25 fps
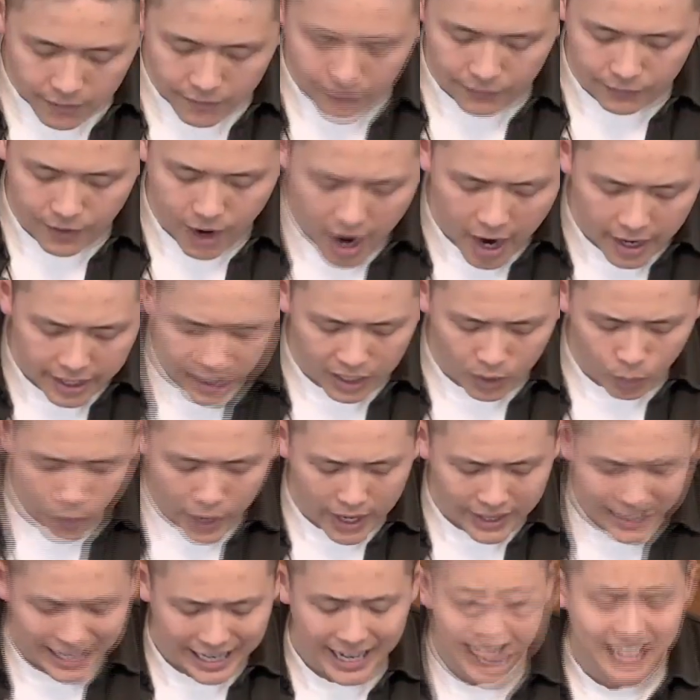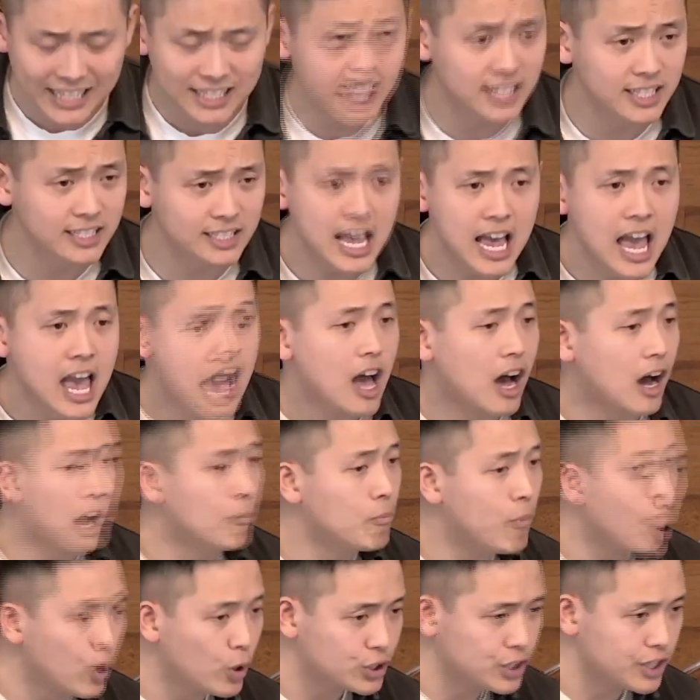of God in a way that hits us
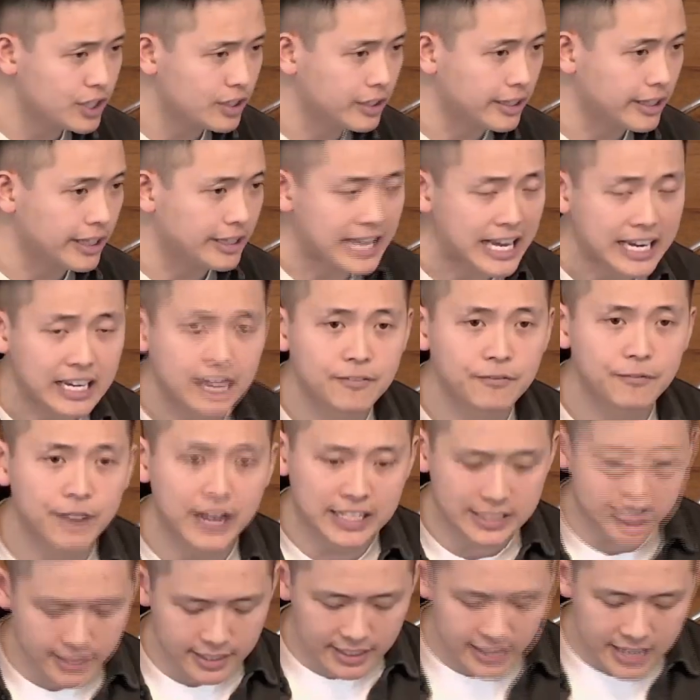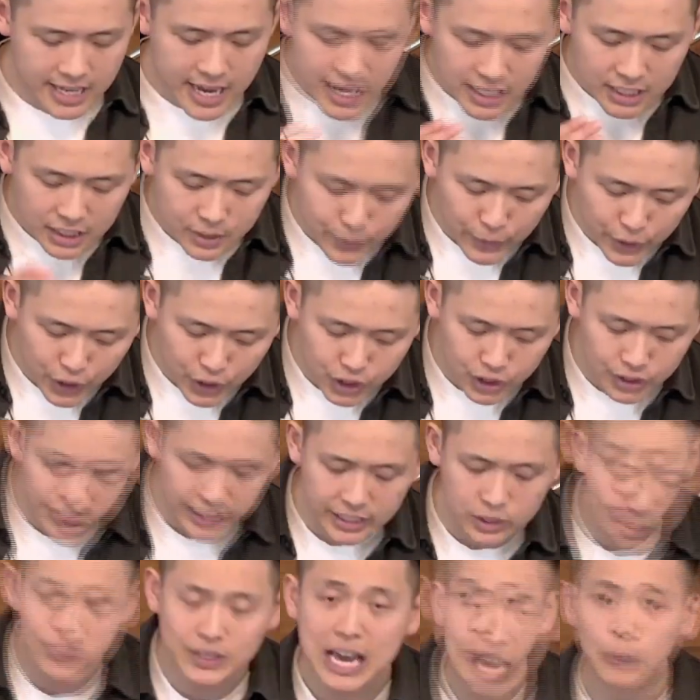emotionally, that convicts us
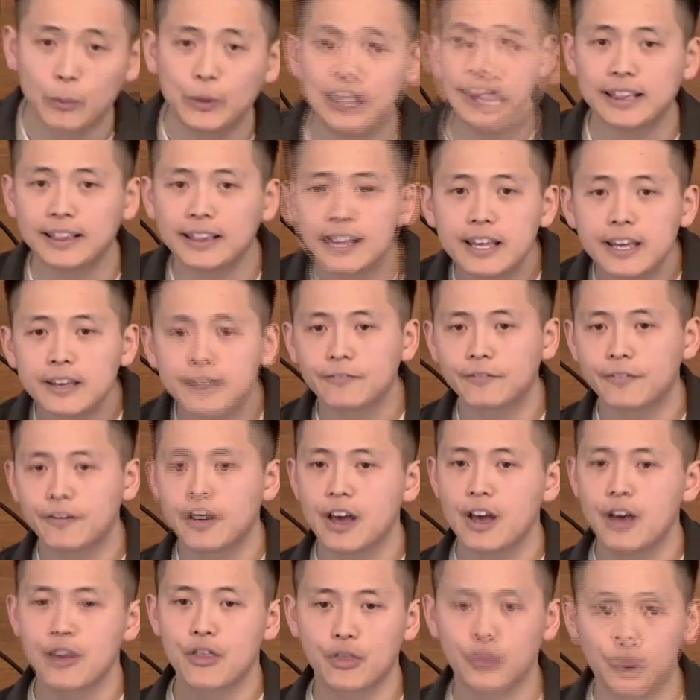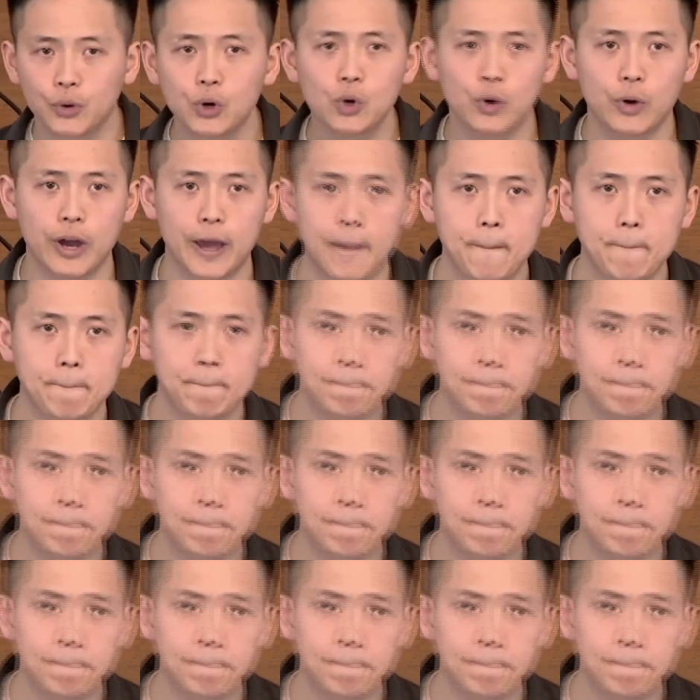spiritually, so that we live through it.